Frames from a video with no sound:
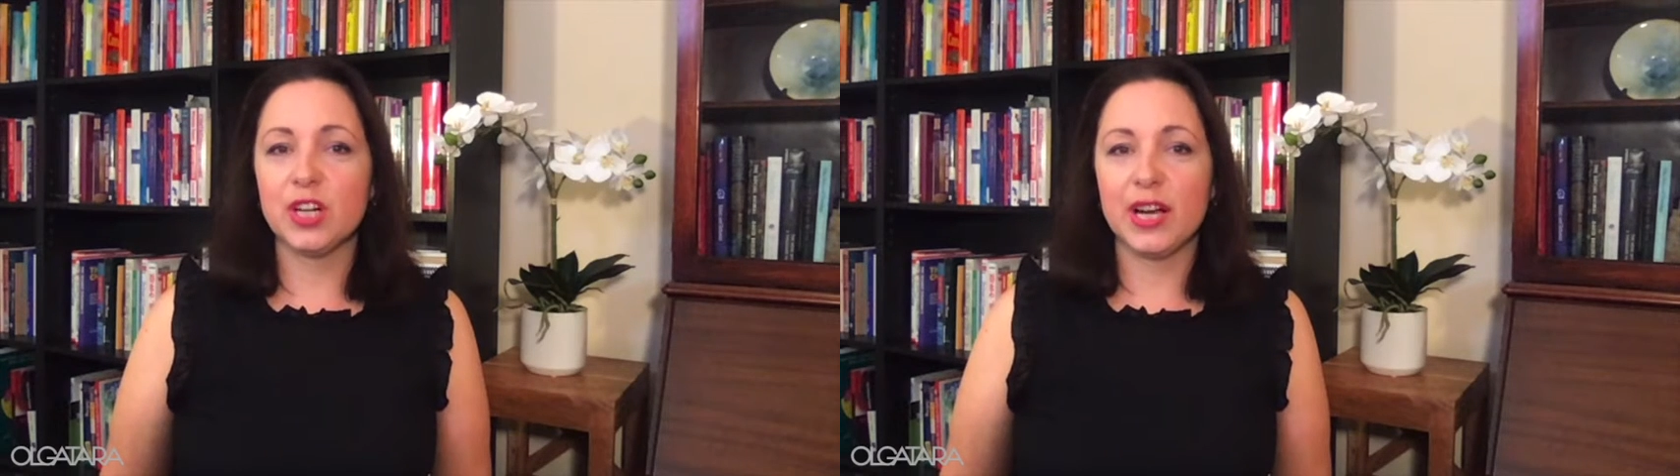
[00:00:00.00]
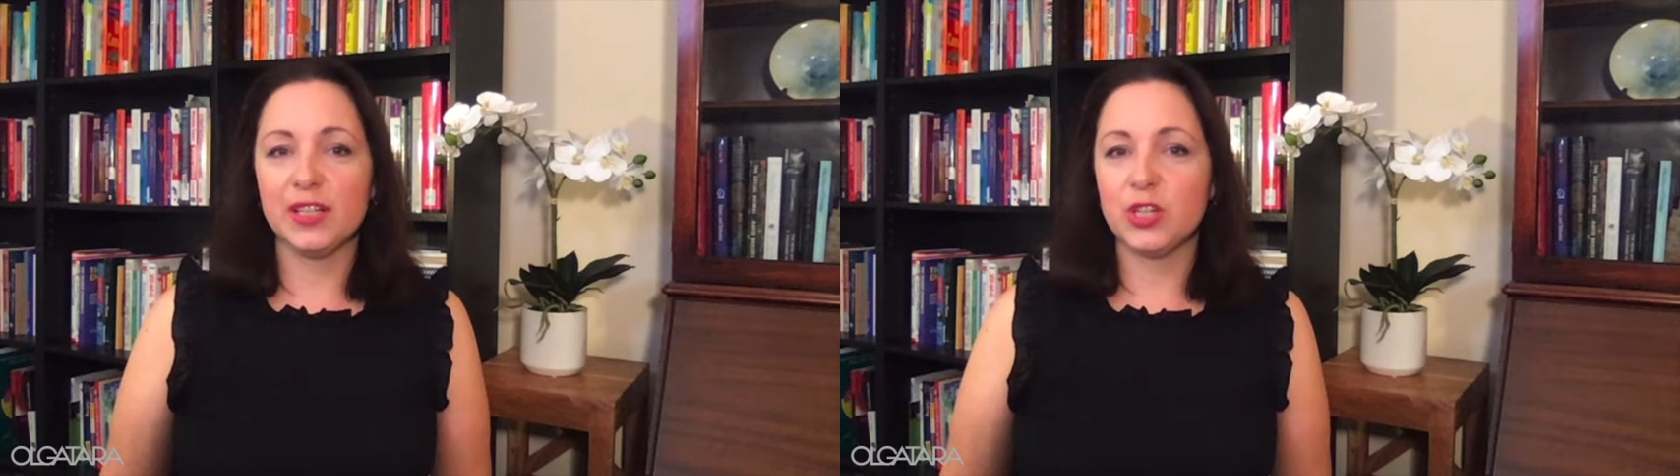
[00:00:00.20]

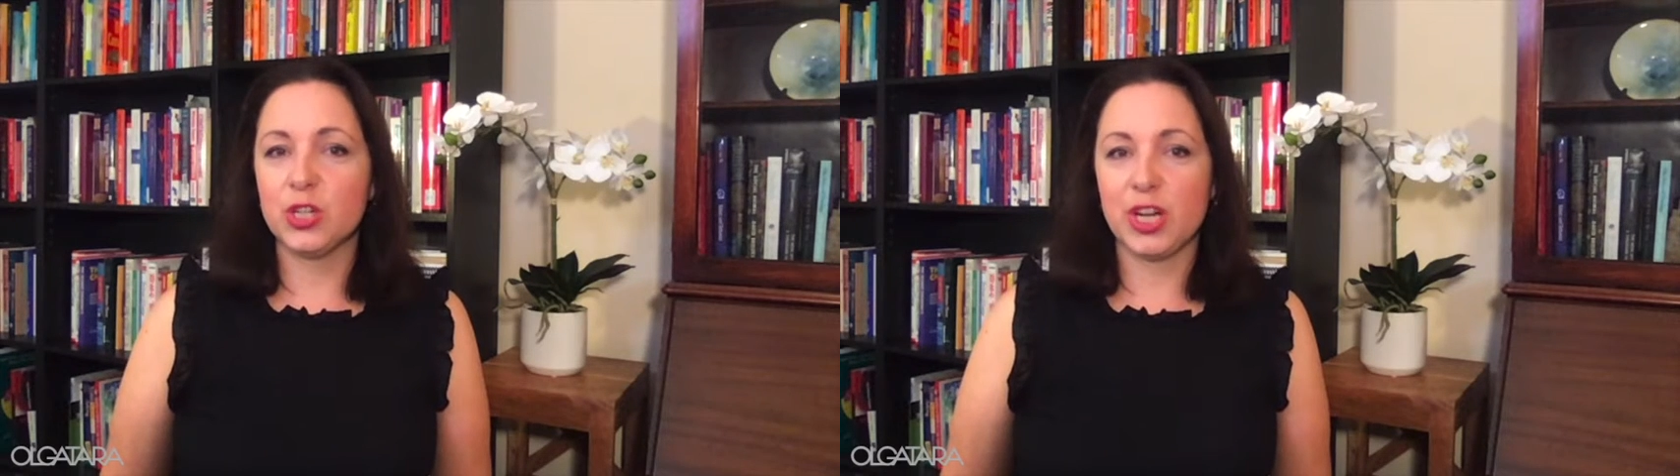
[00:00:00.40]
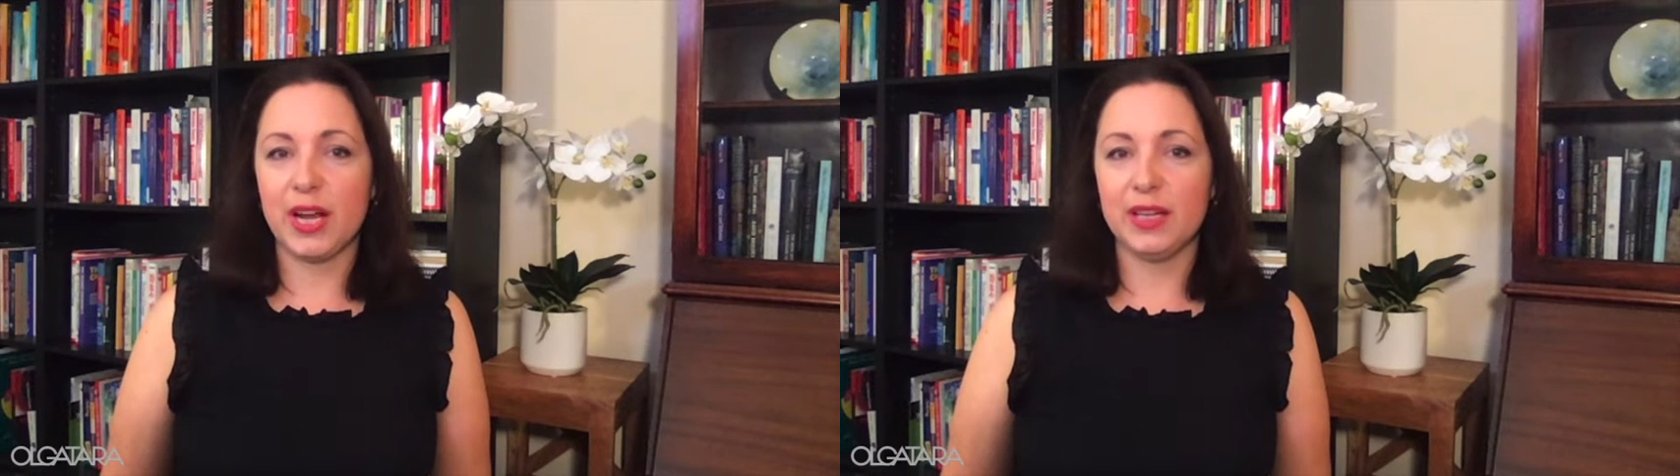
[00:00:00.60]
Edgar
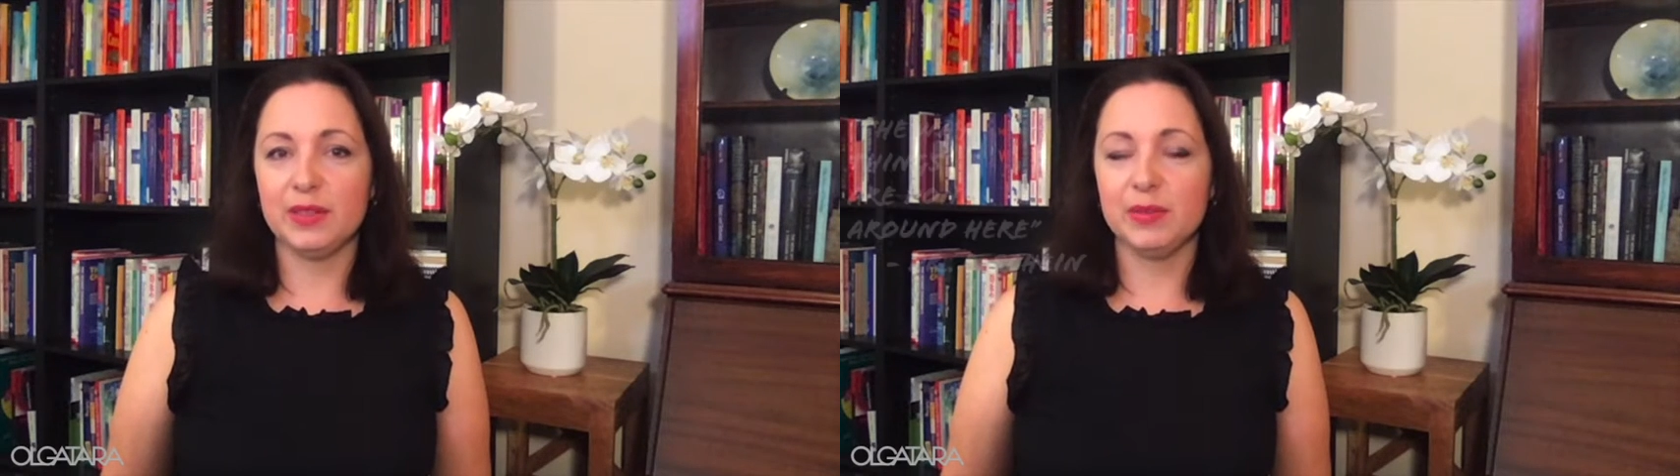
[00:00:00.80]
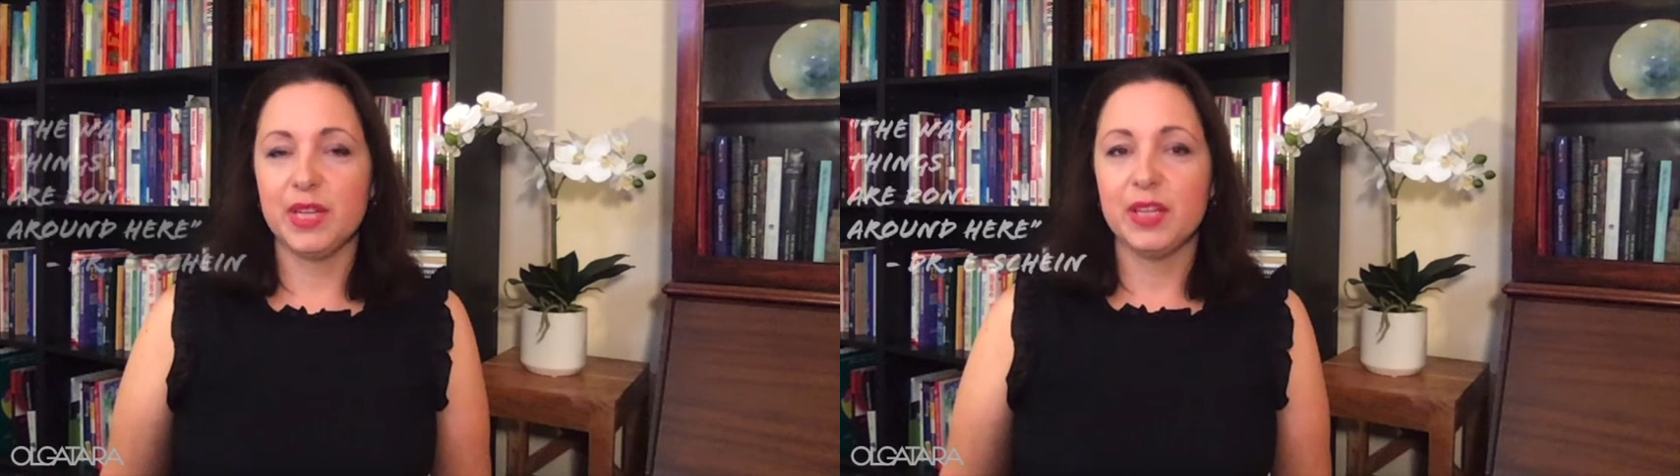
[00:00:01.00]
Schein,
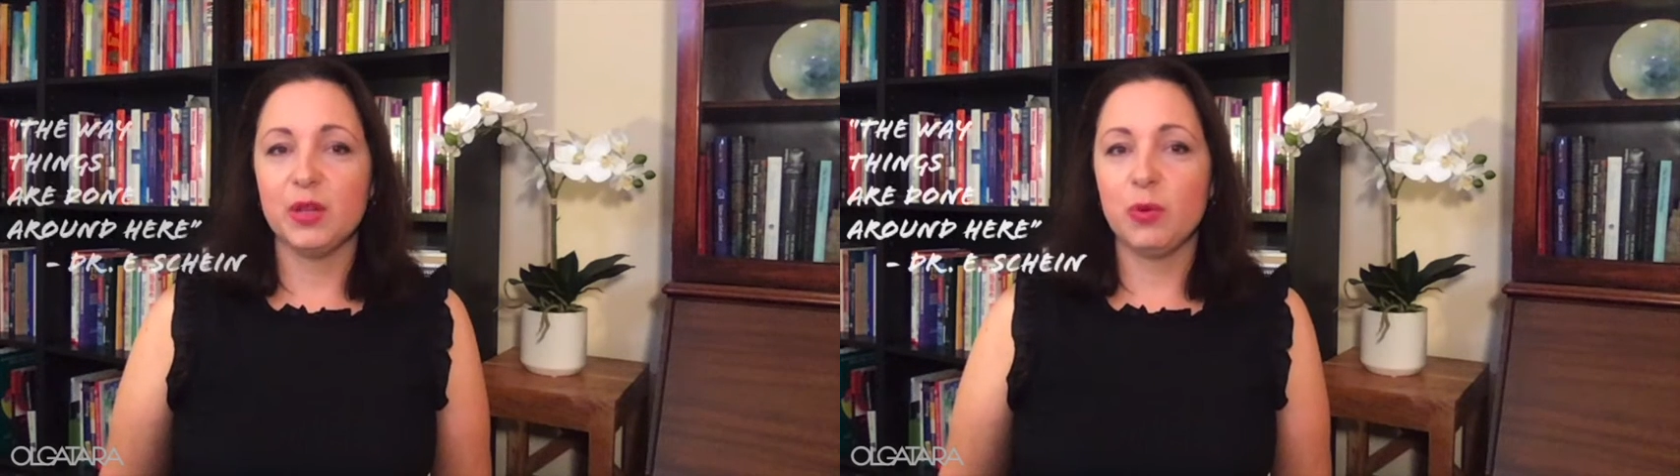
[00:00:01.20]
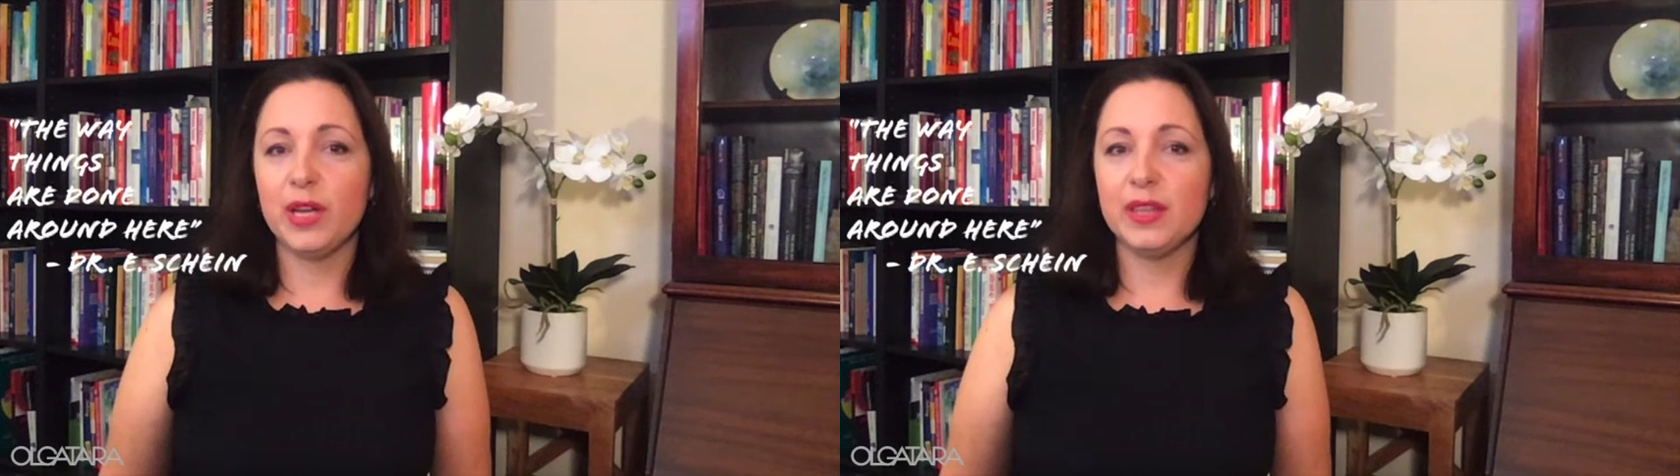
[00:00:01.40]
the way